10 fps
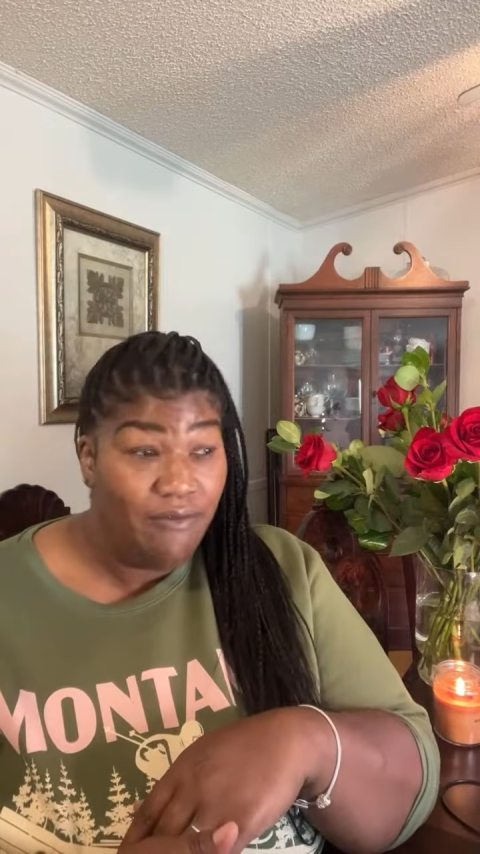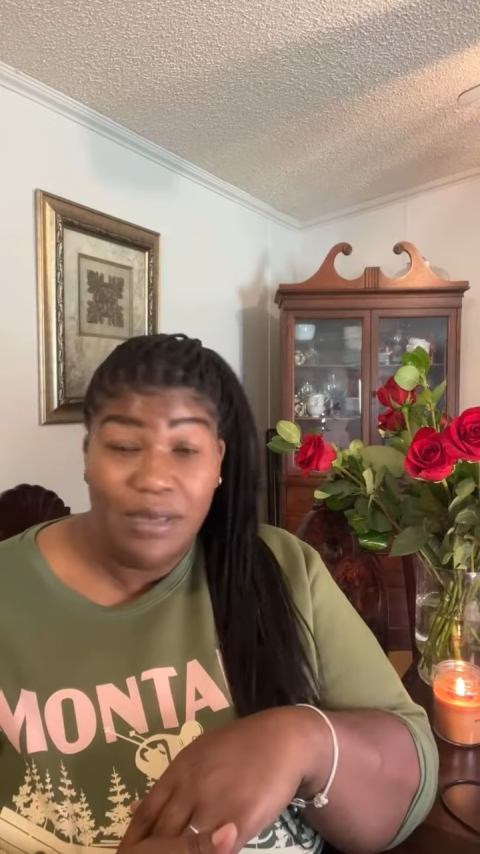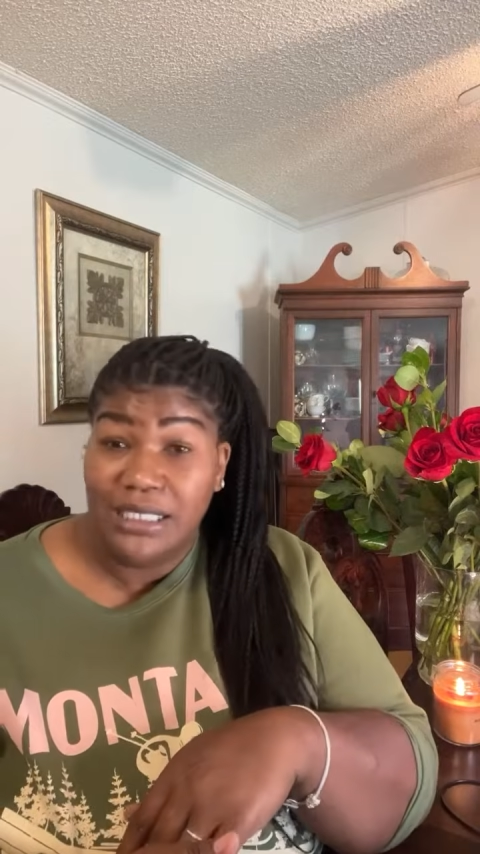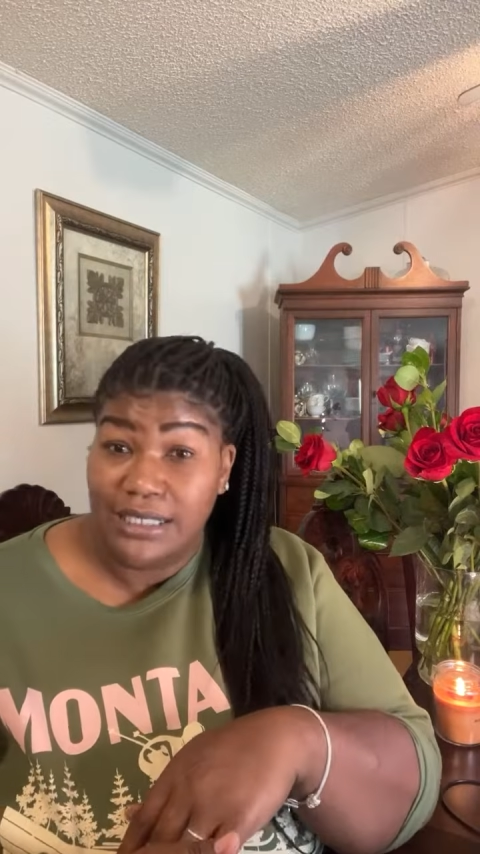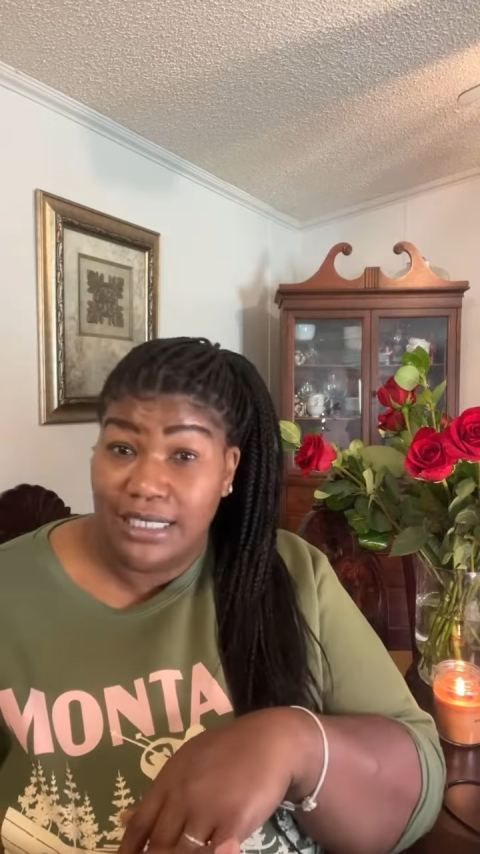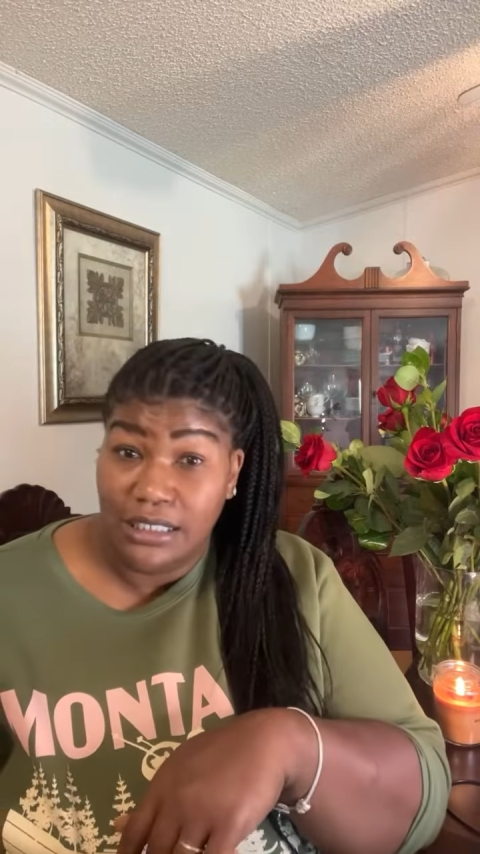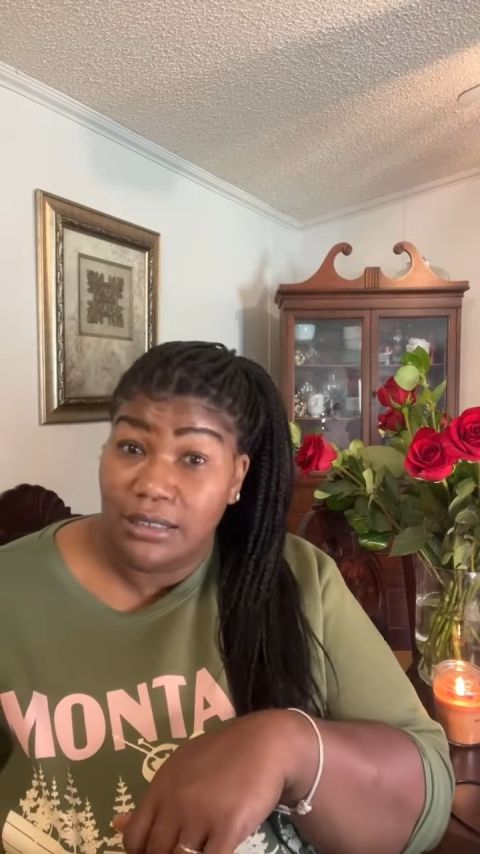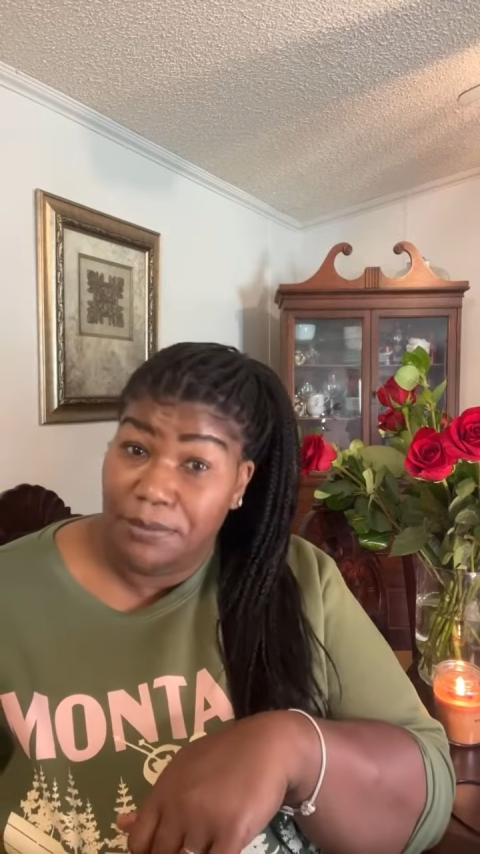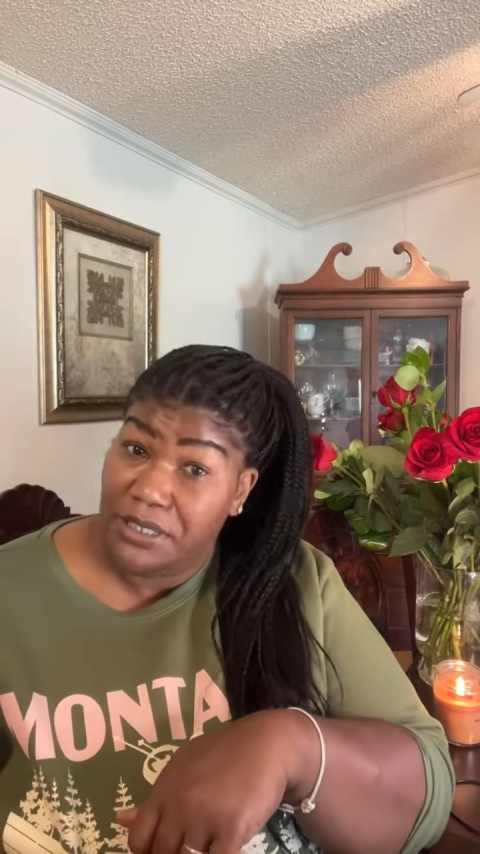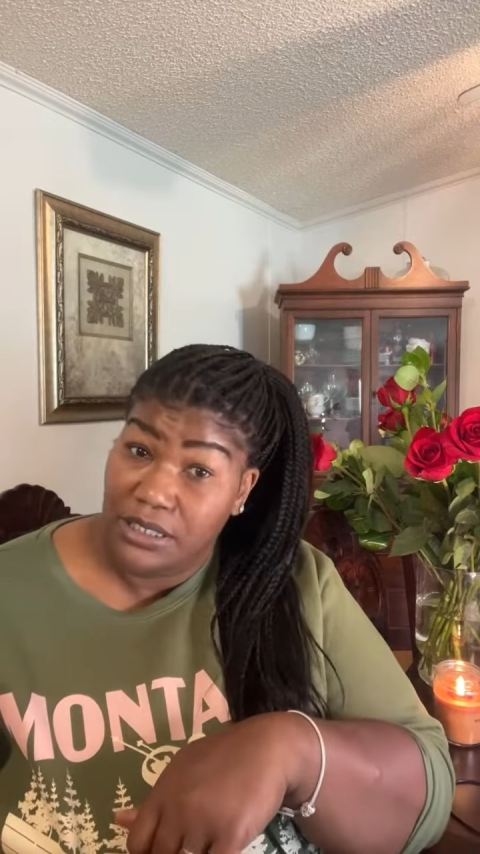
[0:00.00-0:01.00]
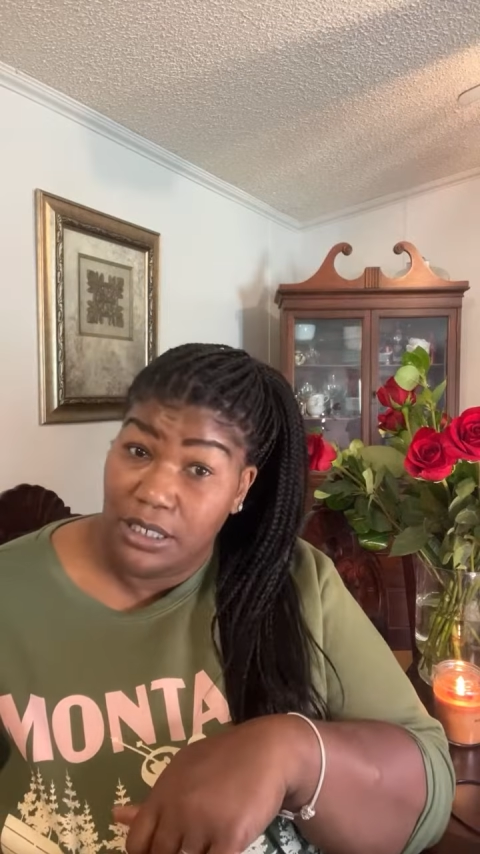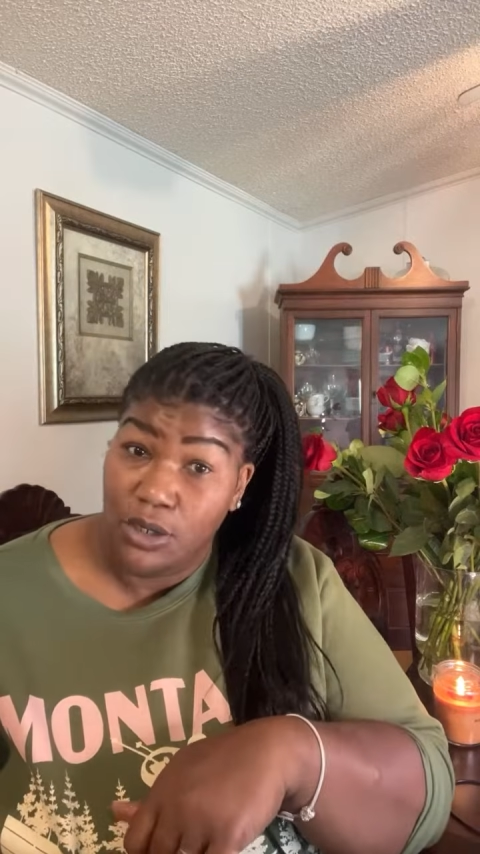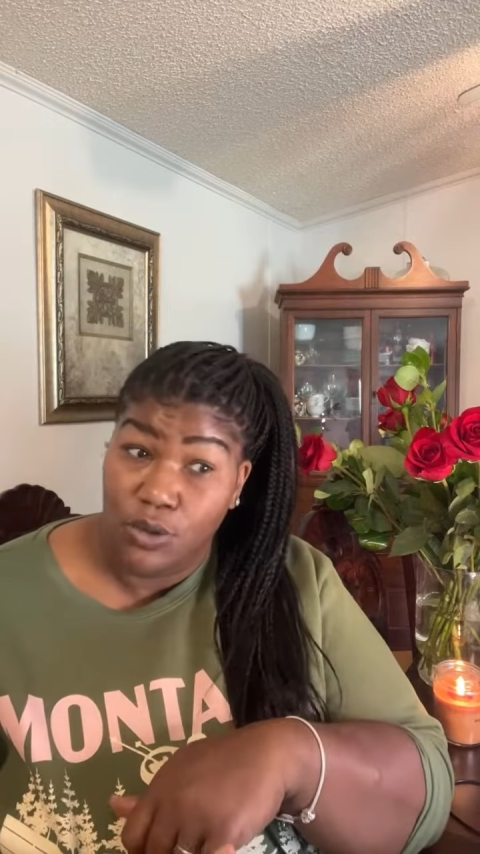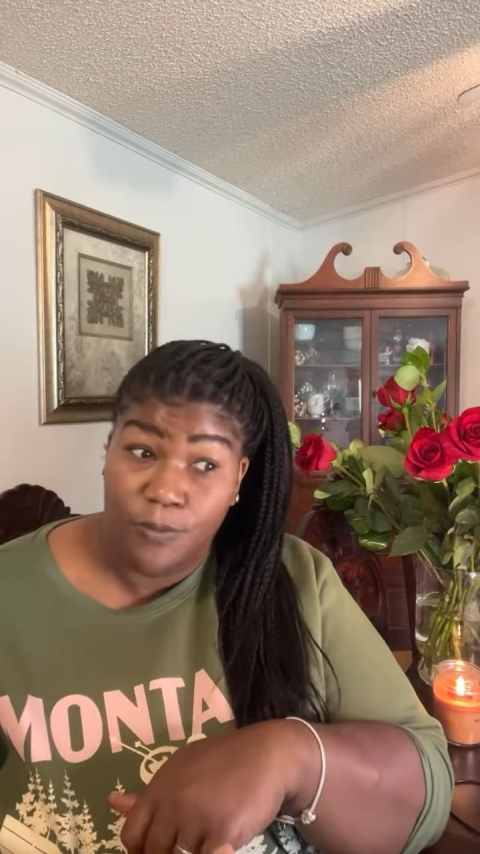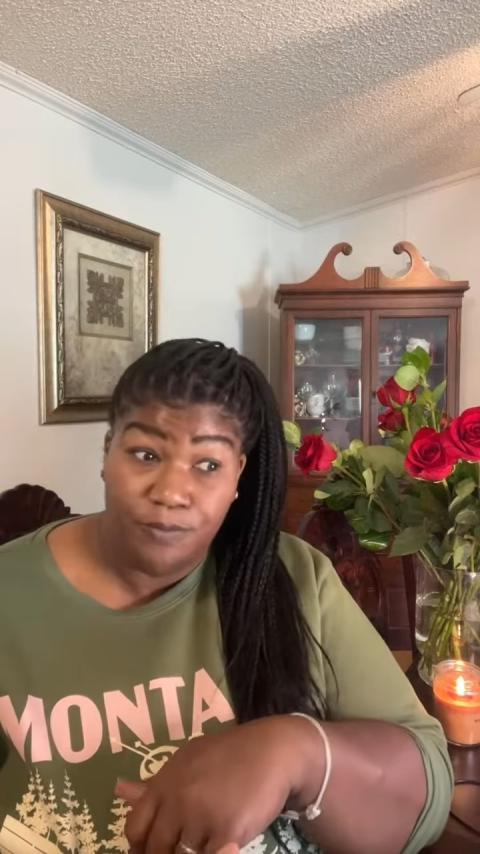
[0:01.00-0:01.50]
means discipline
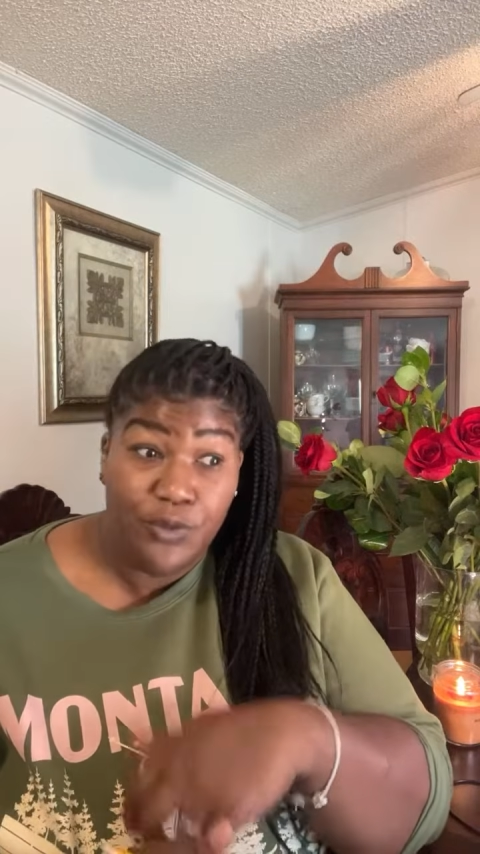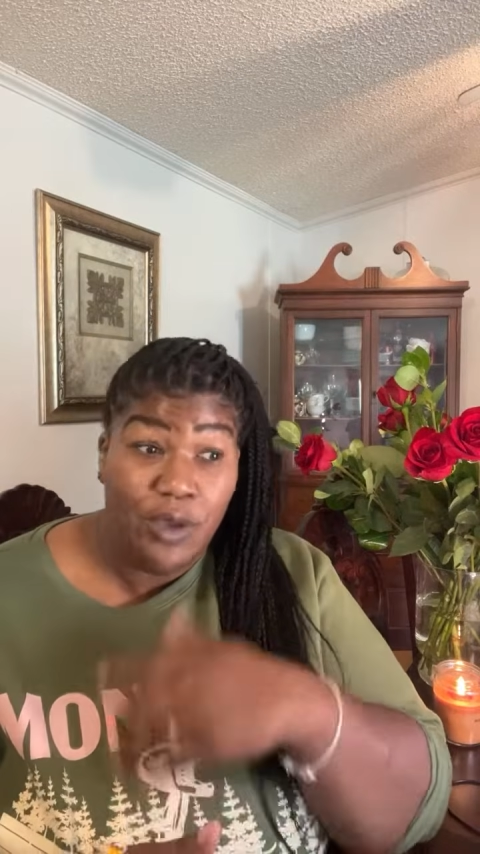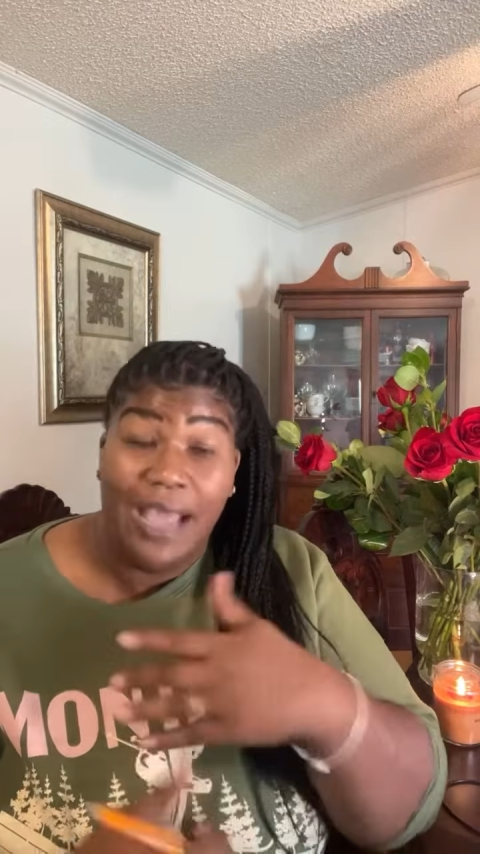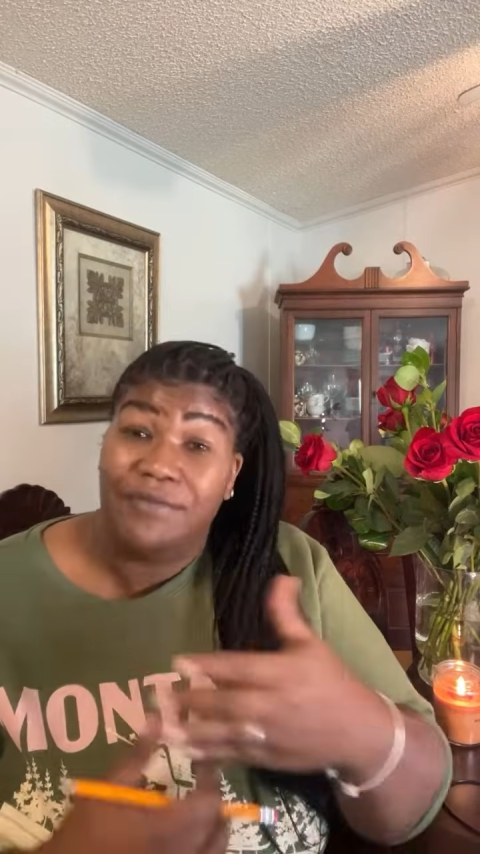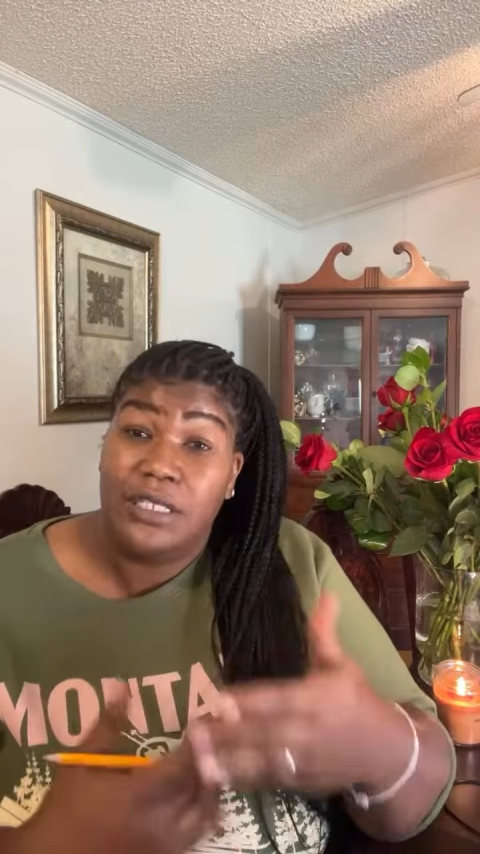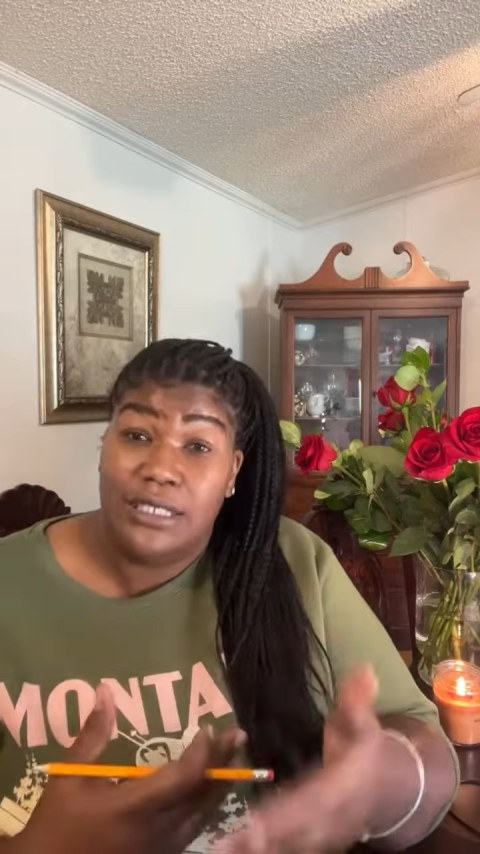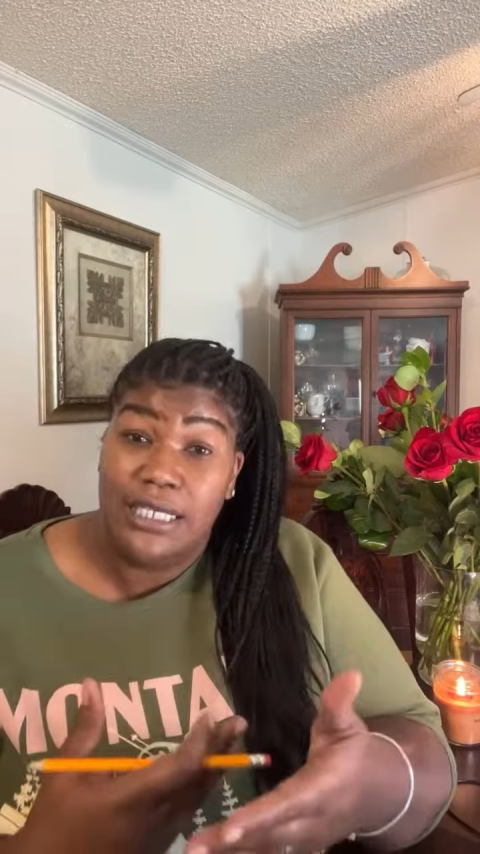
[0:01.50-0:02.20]
too. You have to